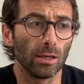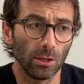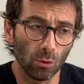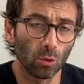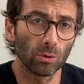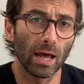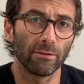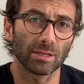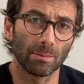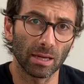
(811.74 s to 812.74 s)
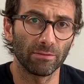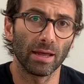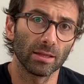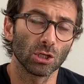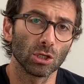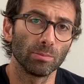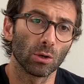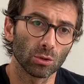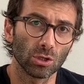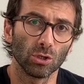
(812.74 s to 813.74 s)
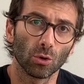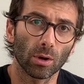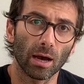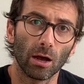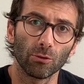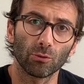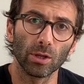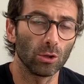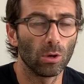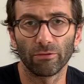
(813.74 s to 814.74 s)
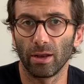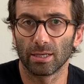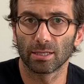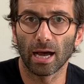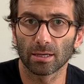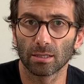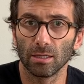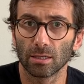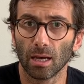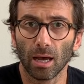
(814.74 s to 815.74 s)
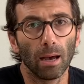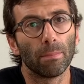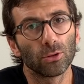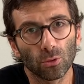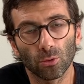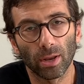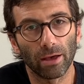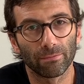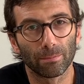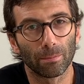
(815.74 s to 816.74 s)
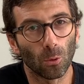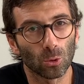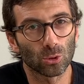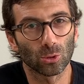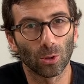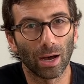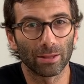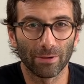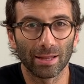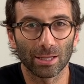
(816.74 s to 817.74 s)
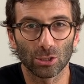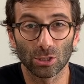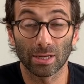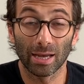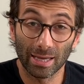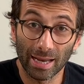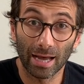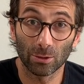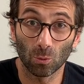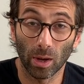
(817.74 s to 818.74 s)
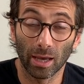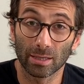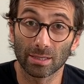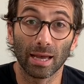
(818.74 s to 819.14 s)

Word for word: You could have some advantages because in your country you have less taxes, but you could have also advantages in other ways.